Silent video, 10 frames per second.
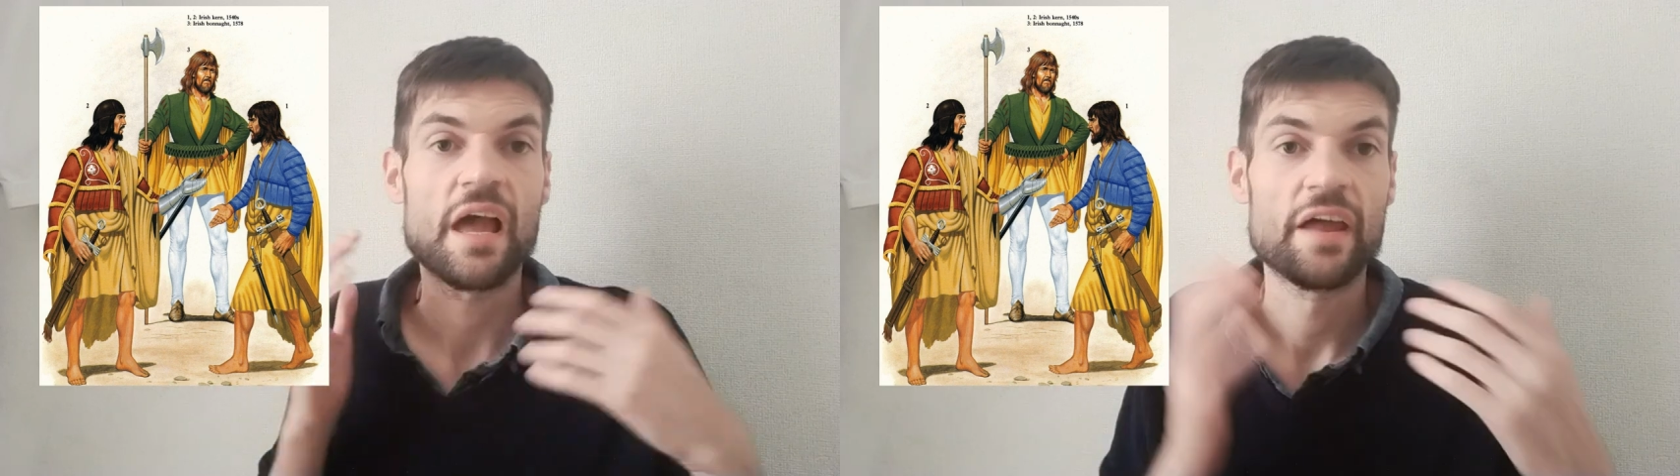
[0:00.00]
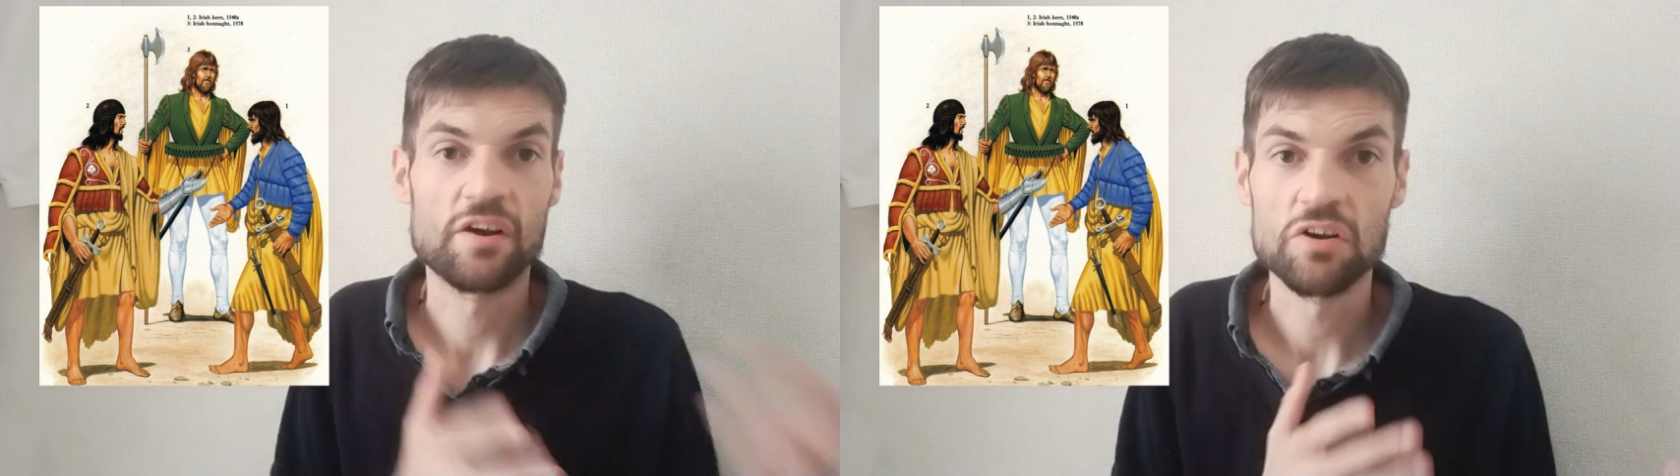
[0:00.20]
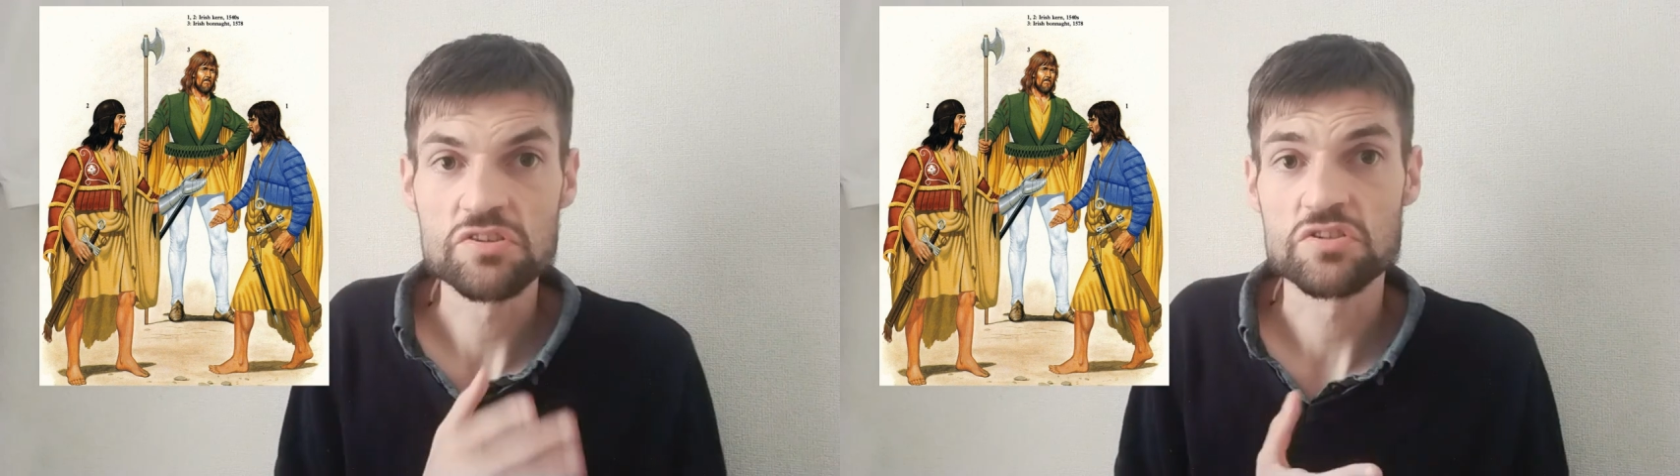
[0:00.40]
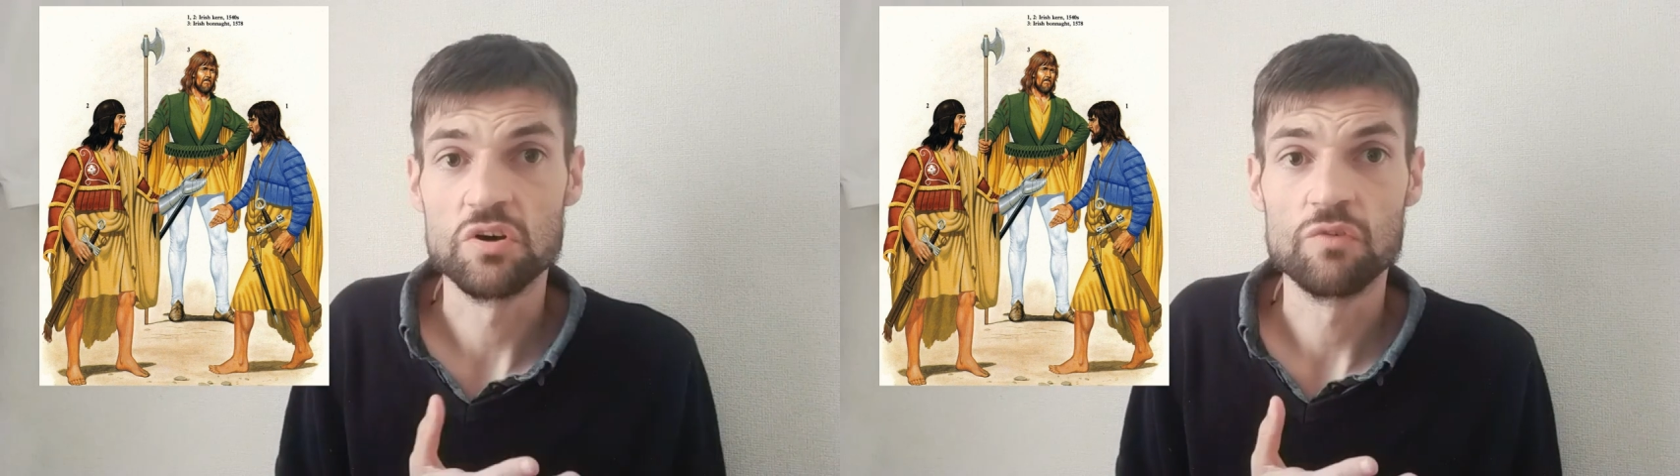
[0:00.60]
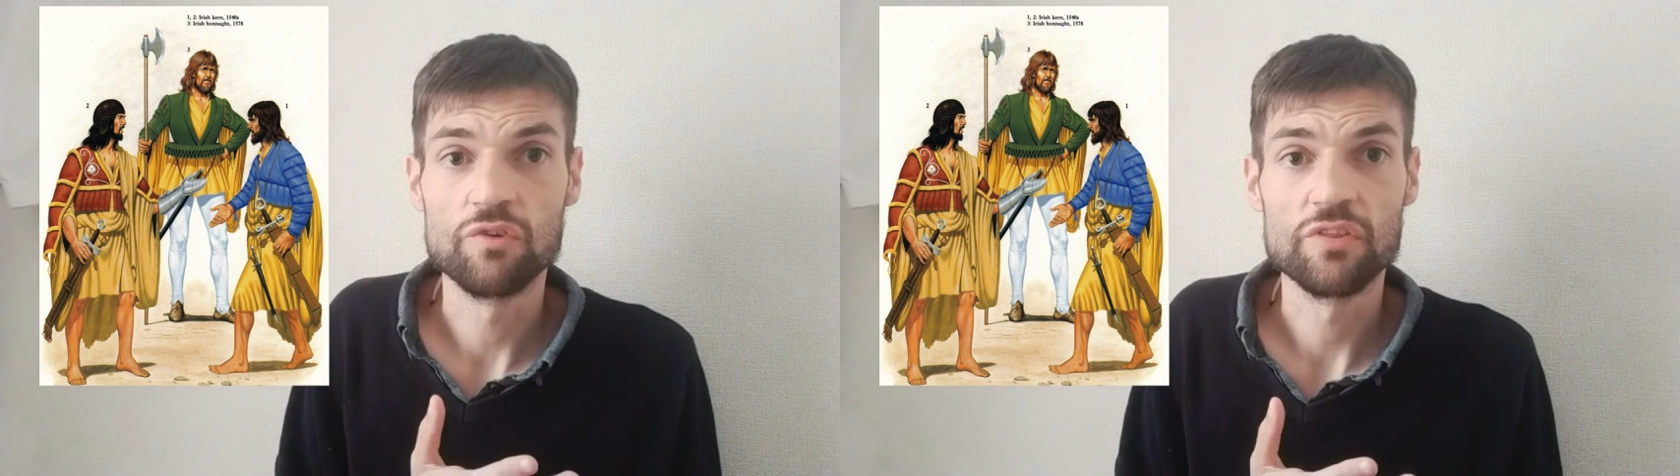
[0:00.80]
and
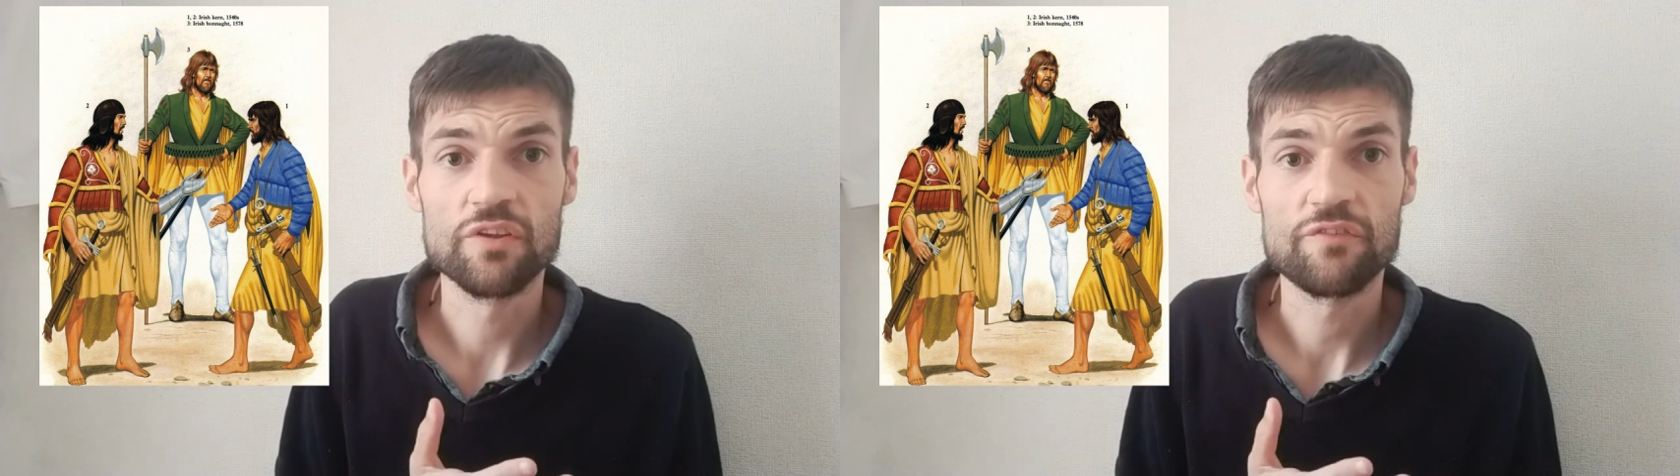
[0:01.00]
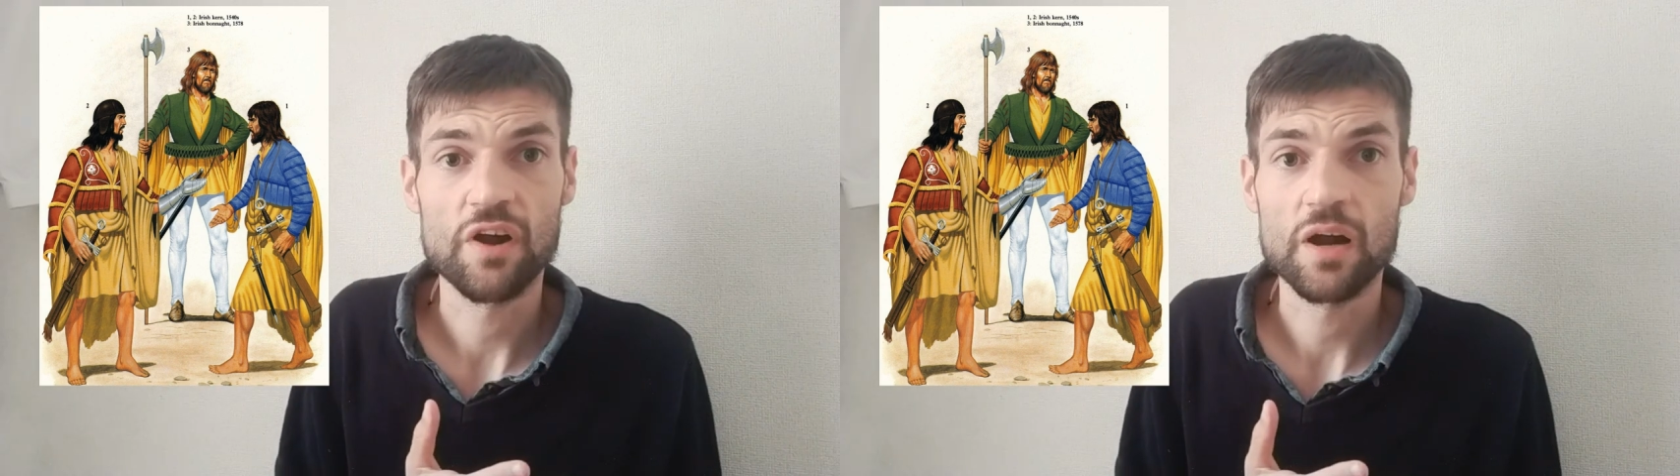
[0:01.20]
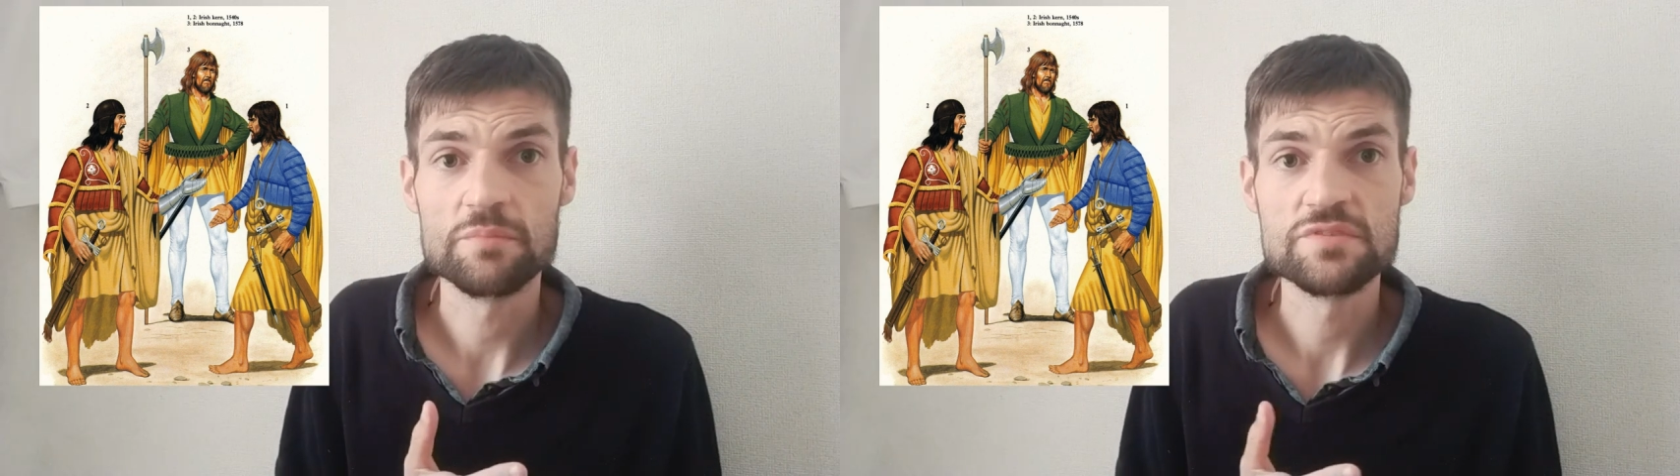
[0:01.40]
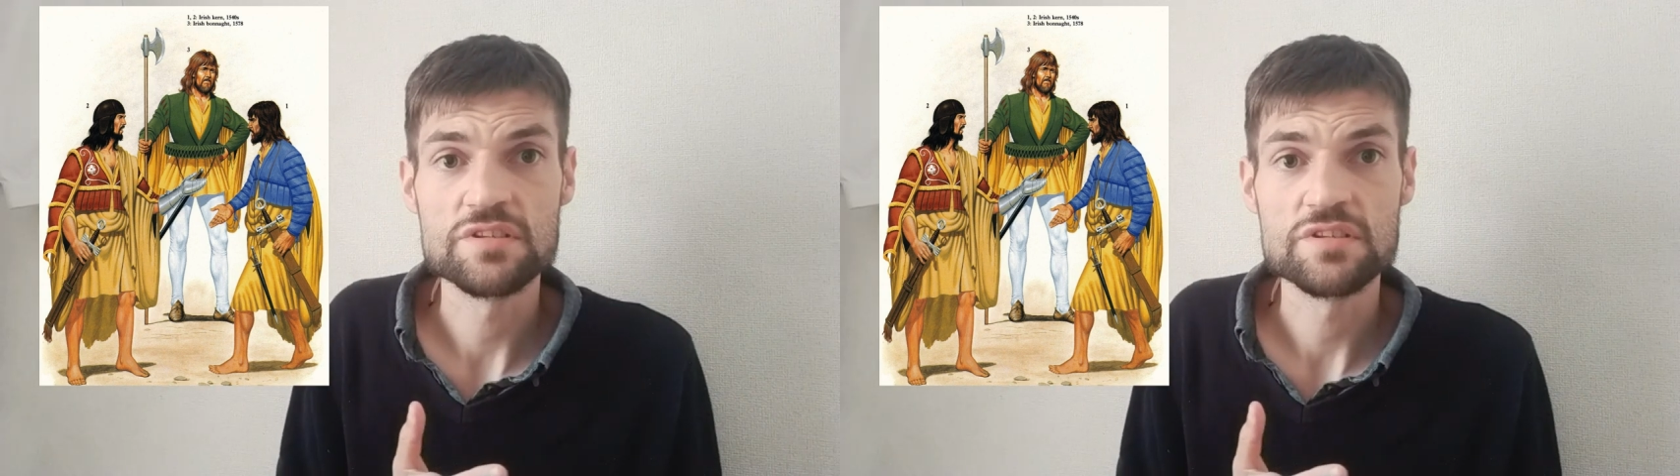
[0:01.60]
also run the farms